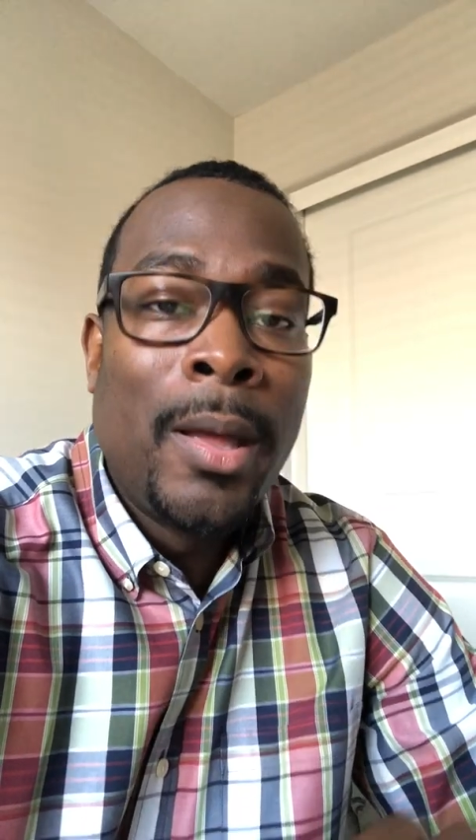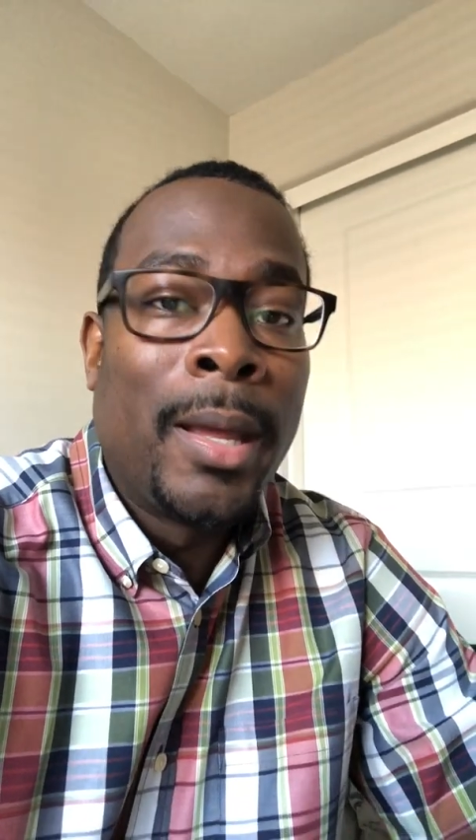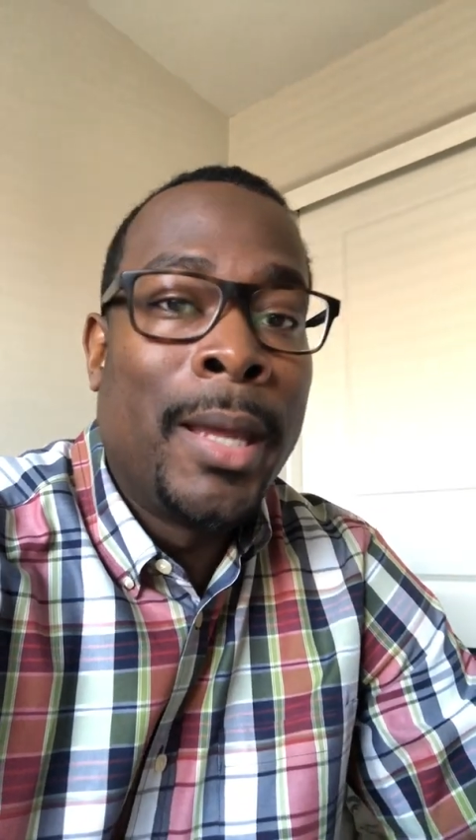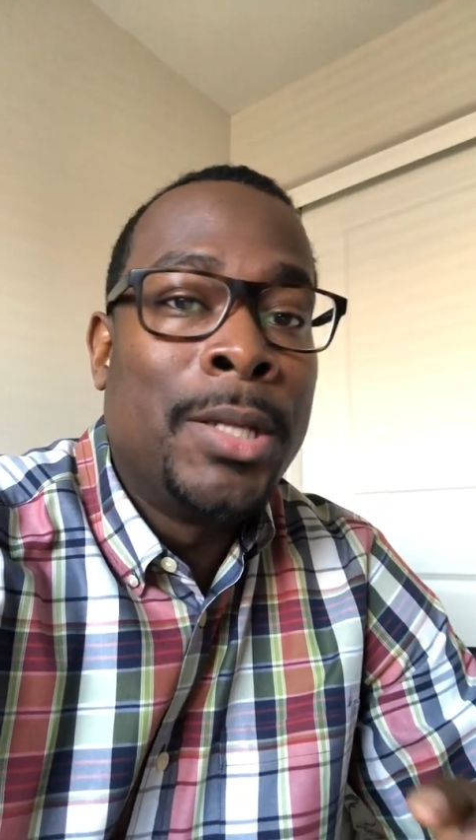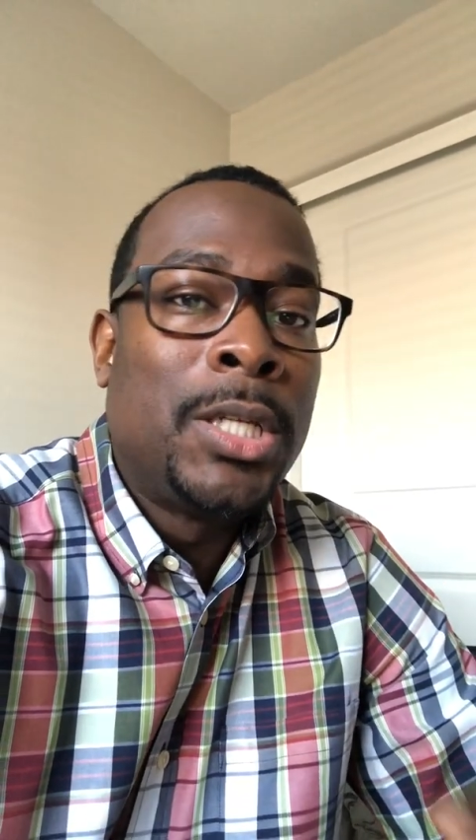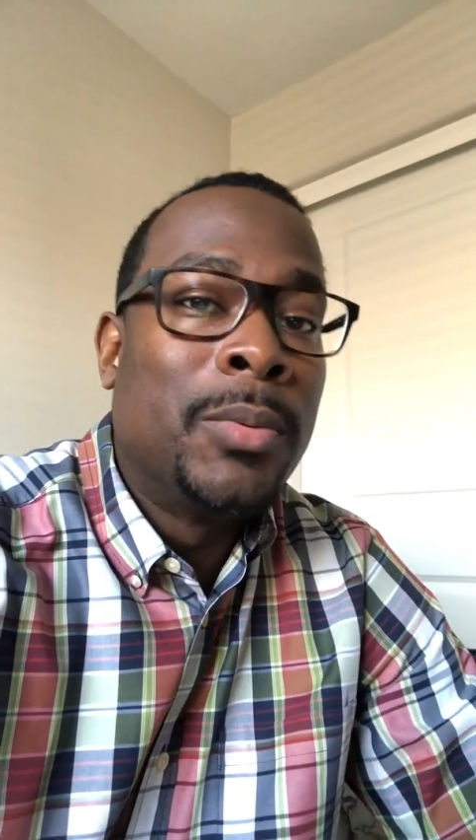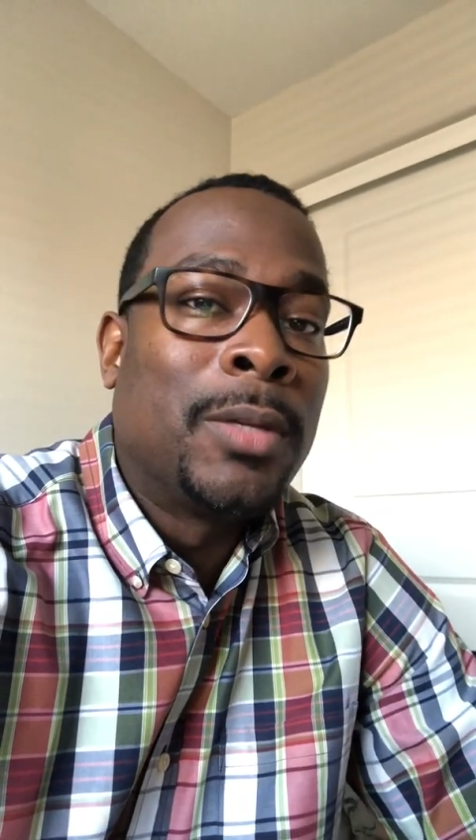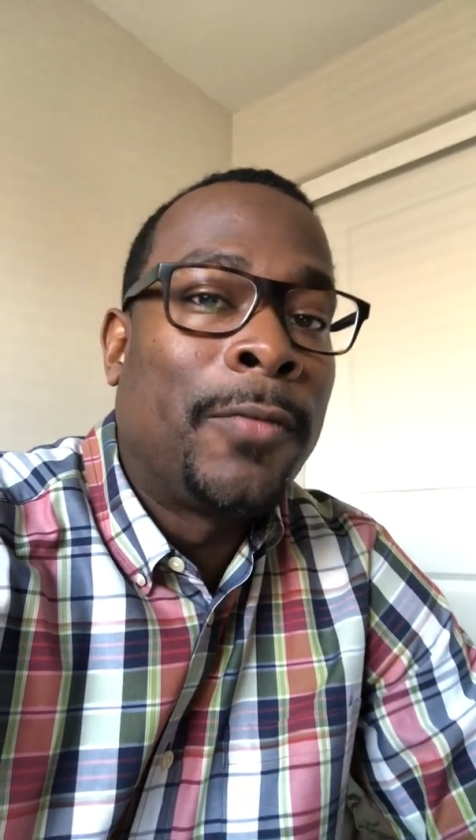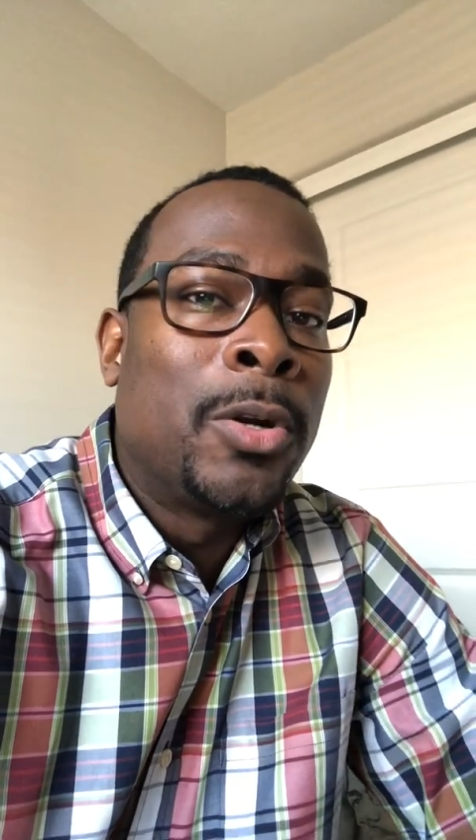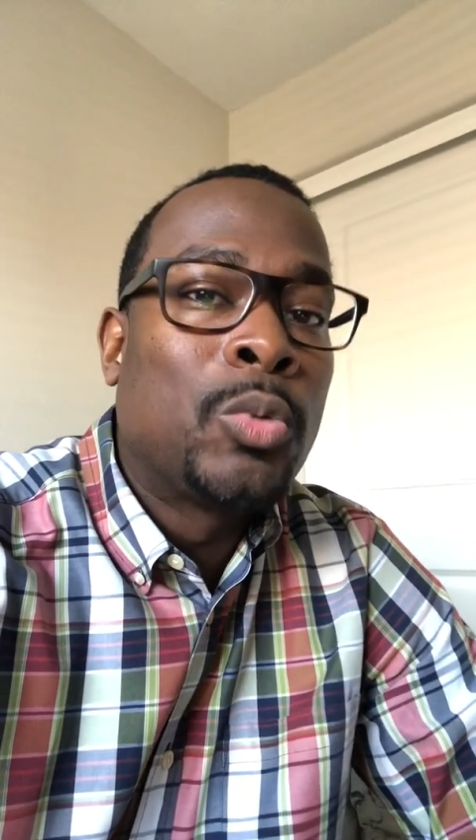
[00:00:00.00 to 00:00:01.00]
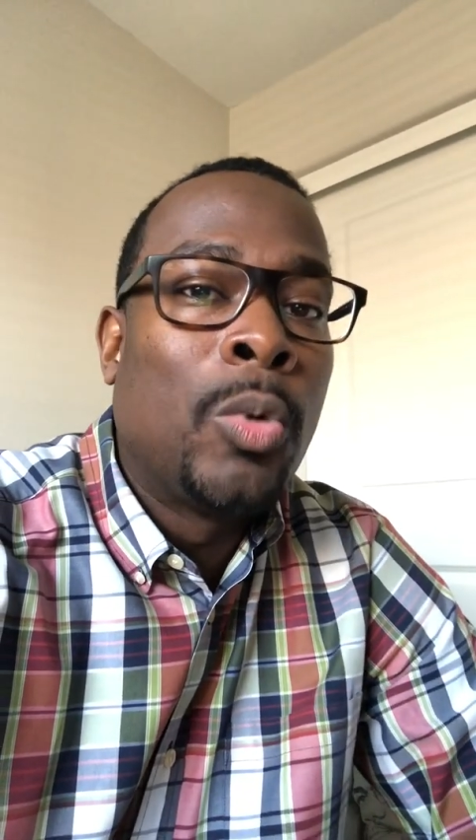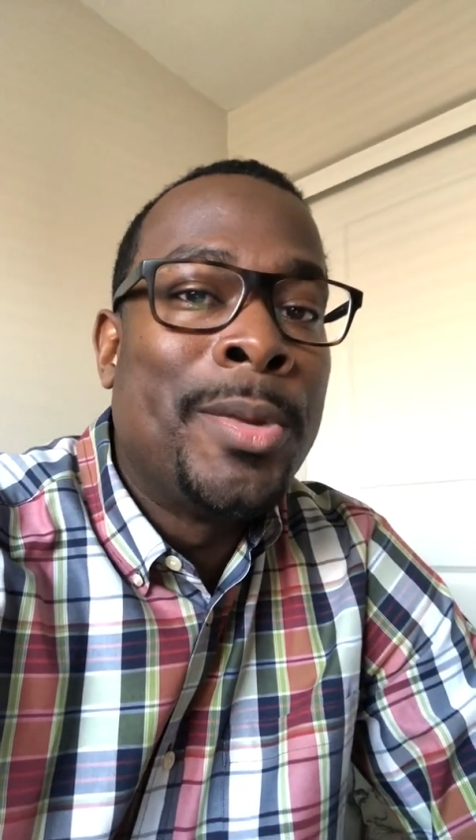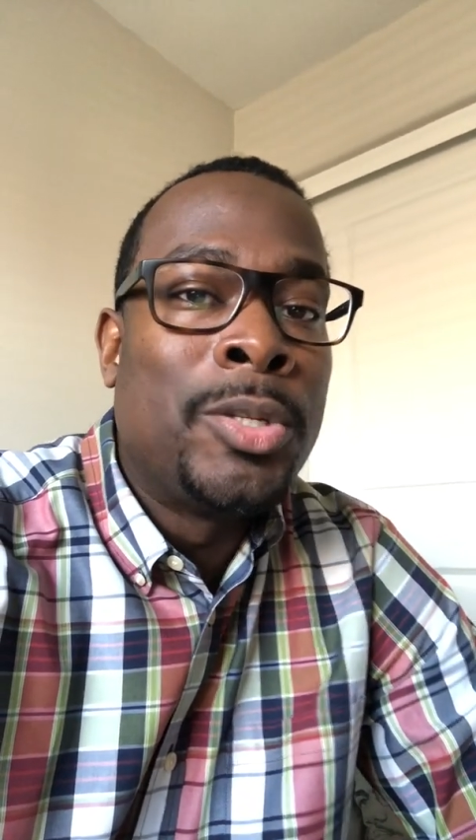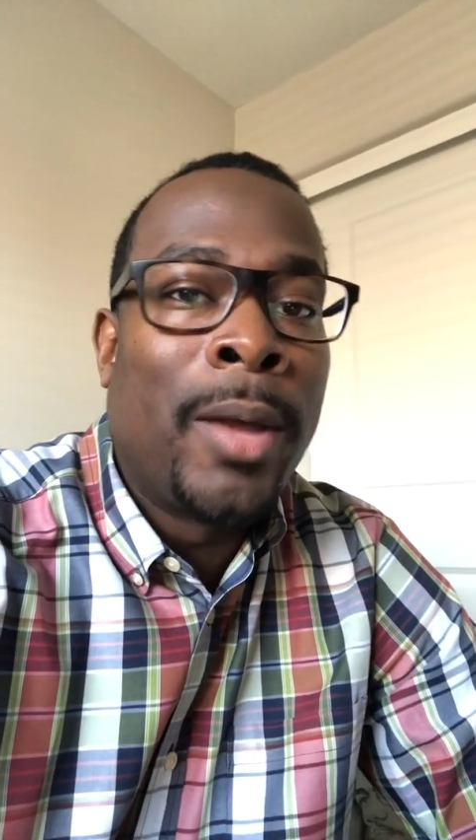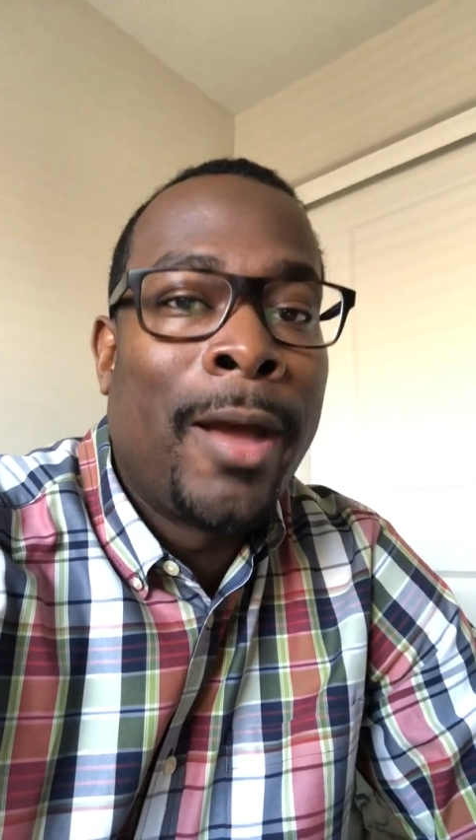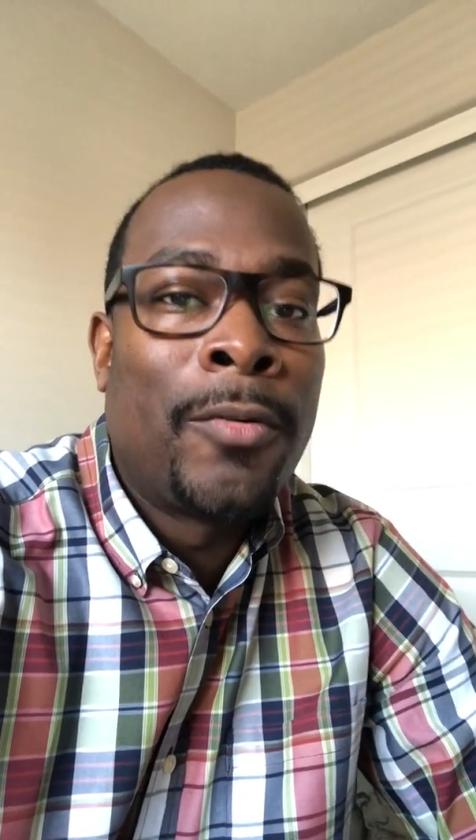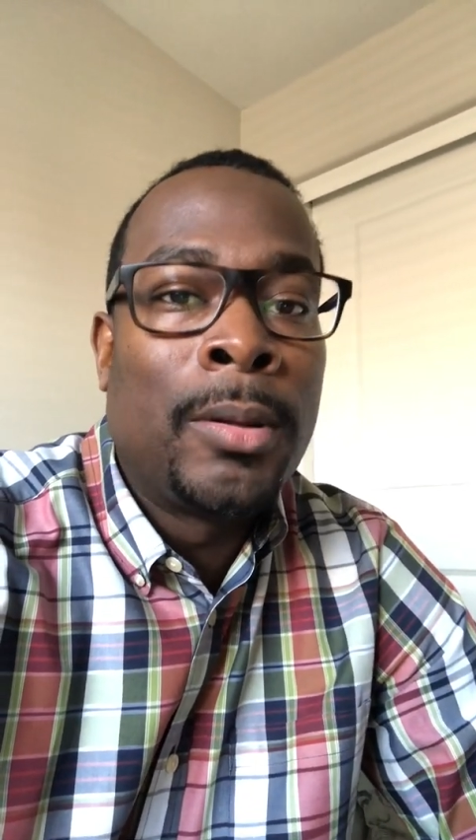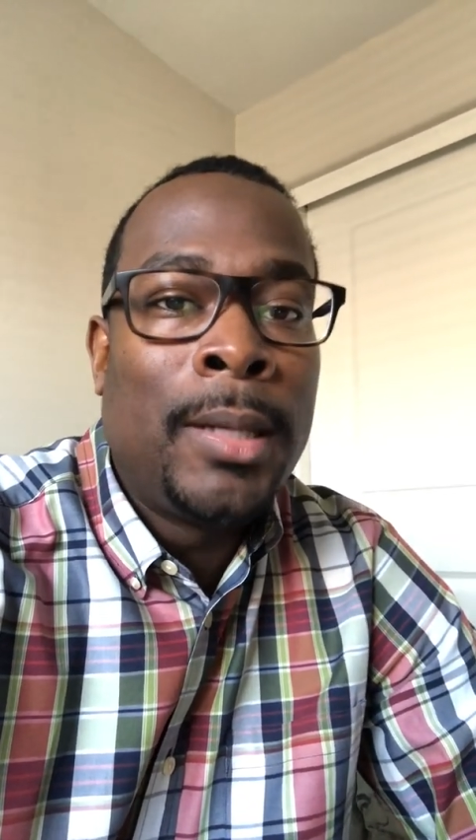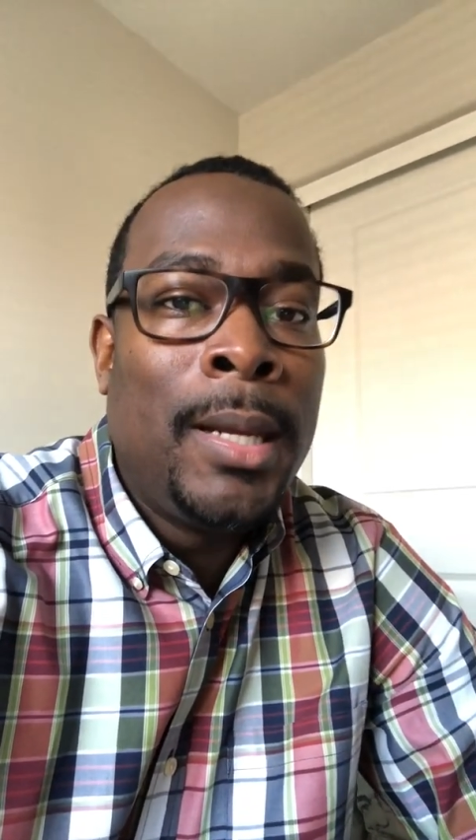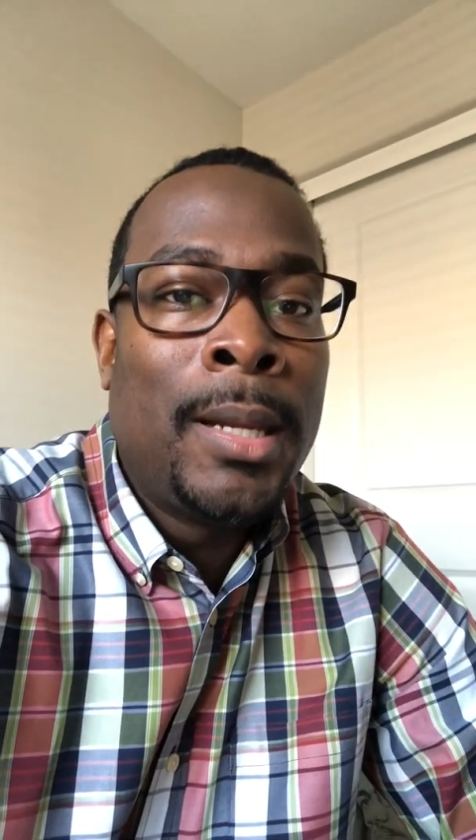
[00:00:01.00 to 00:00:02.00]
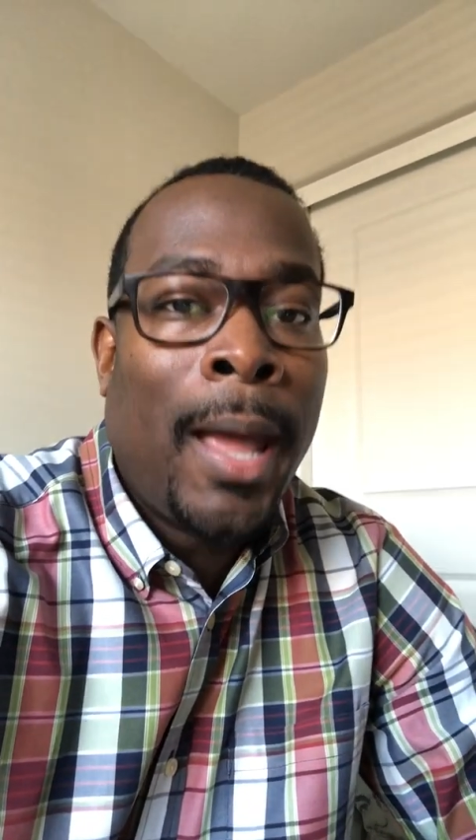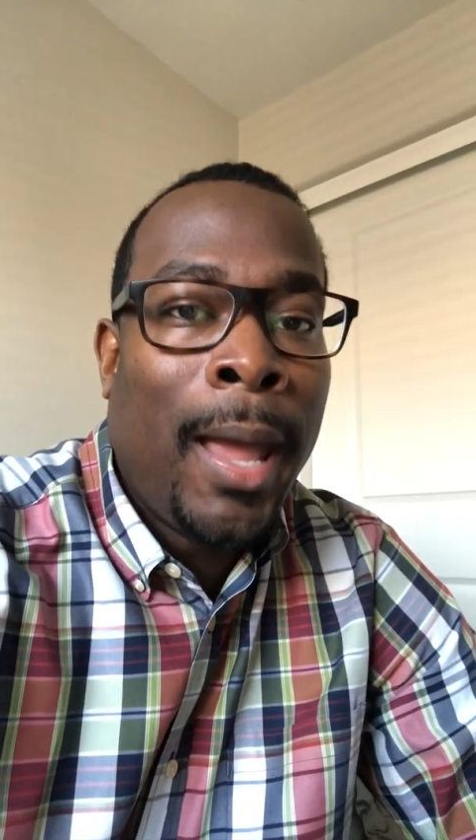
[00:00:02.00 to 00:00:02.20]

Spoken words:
again, she was the first woman to ever lead